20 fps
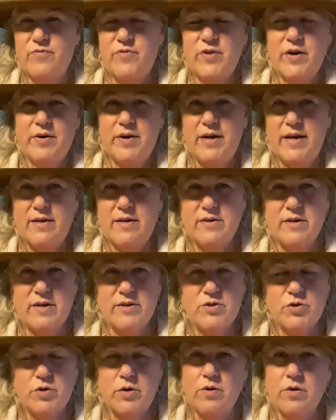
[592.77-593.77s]
very
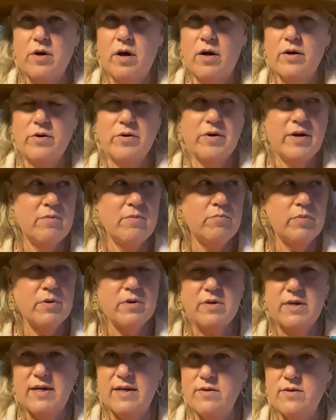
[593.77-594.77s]
industrial concrete
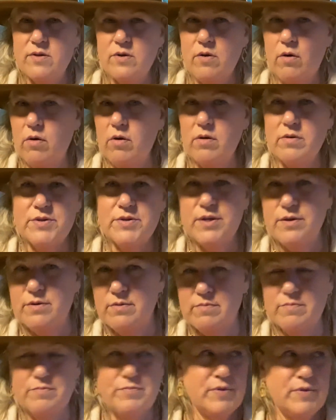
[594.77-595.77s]
buildings all
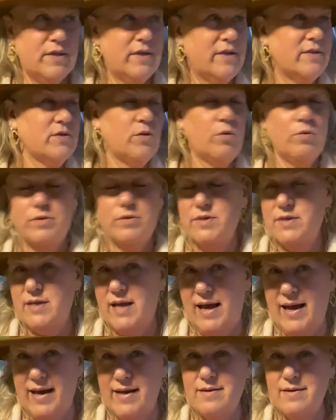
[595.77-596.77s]
to this whole
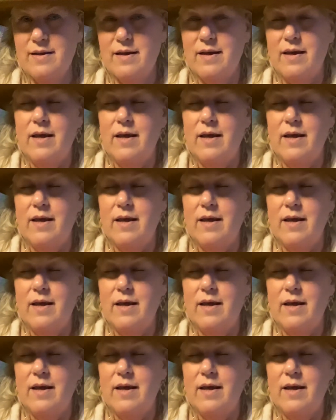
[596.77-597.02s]
side.